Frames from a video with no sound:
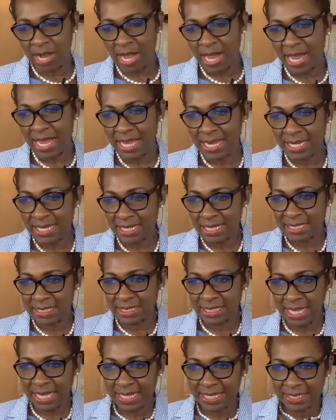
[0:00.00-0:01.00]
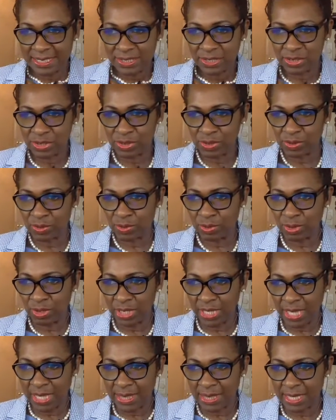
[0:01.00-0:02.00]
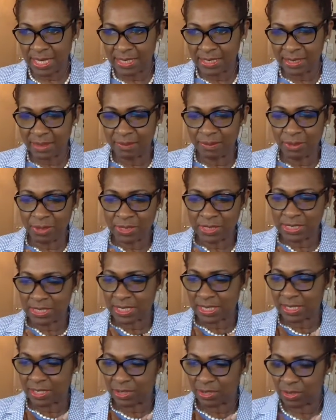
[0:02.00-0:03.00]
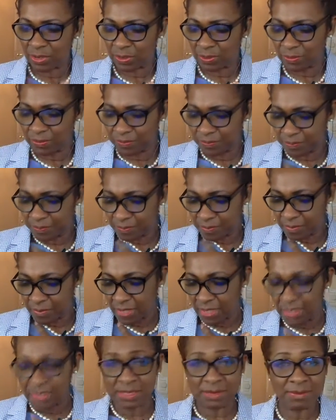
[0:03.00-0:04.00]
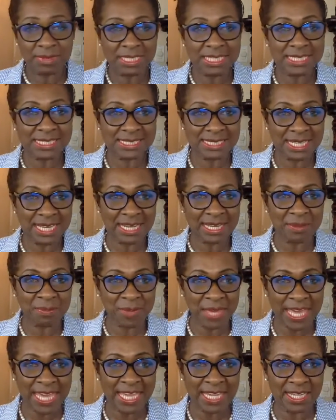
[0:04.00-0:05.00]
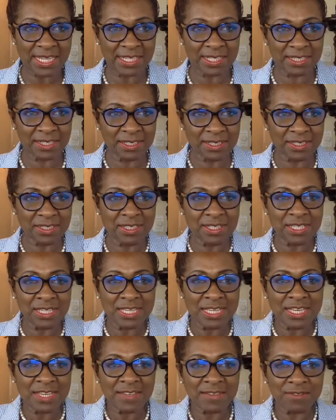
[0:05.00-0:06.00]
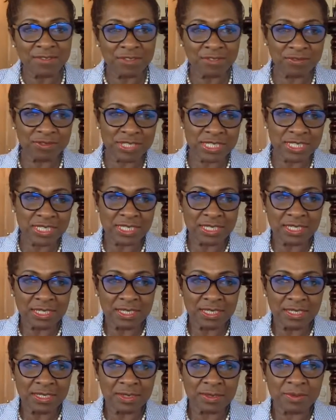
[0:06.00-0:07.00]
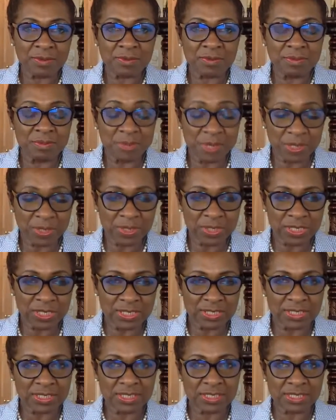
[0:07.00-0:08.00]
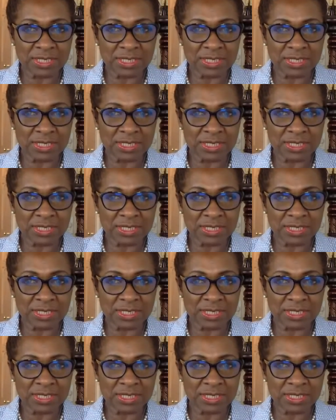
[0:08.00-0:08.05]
I like to look at that number and say, somebody is getting paid $50 billion.